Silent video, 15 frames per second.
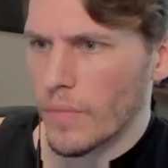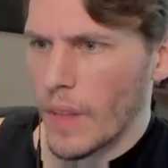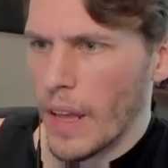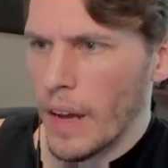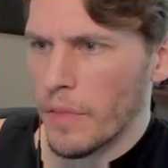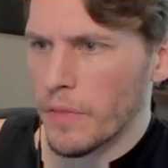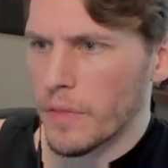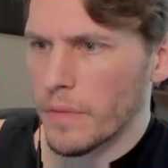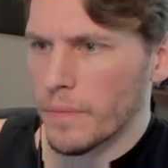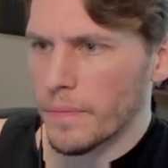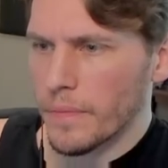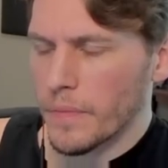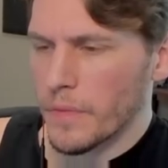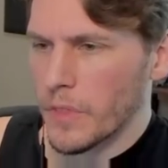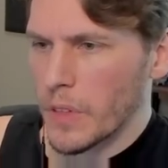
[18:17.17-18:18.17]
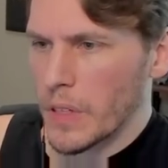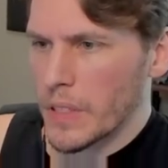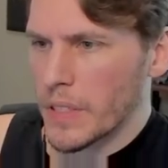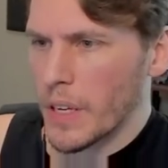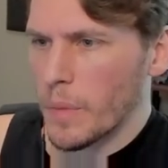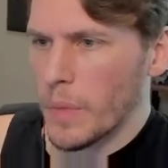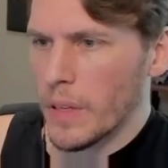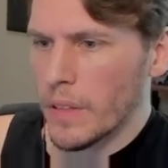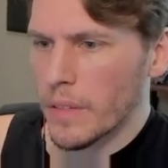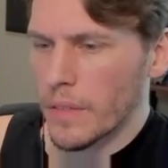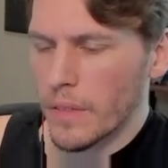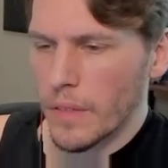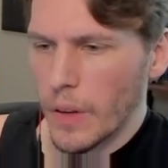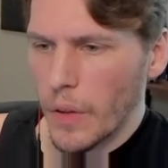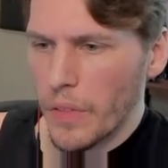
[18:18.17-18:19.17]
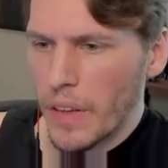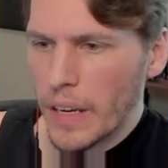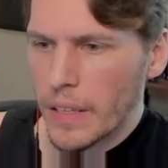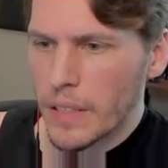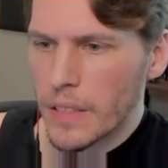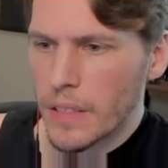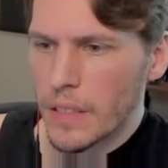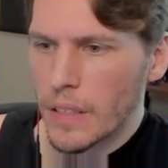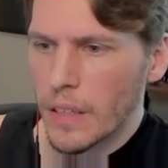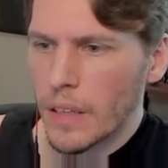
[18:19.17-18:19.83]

F for a centipede? No thanks.